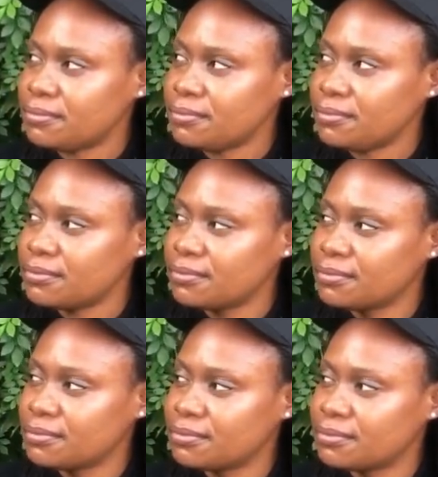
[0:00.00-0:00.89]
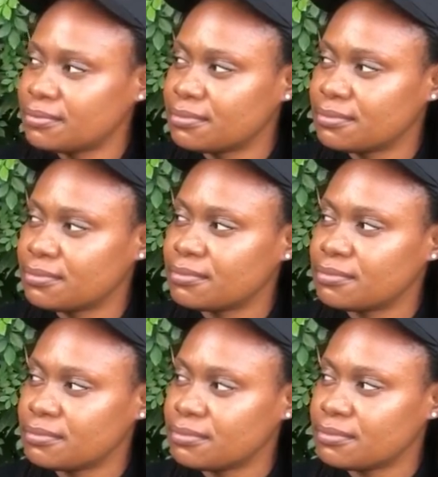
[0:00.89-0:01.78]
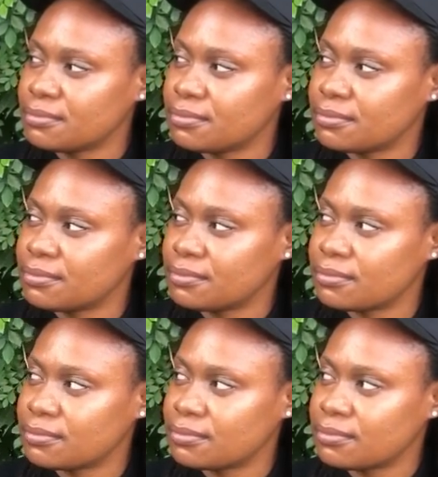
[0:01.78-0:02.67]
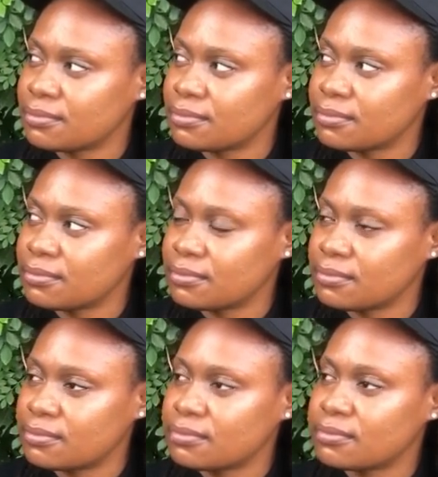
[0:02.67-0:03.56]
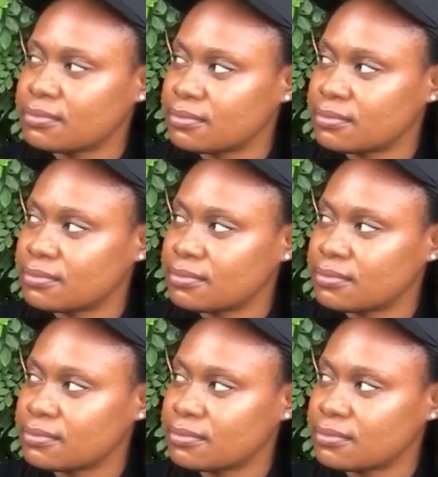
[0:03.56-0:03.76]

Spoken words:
No words are spoken by the person on screen.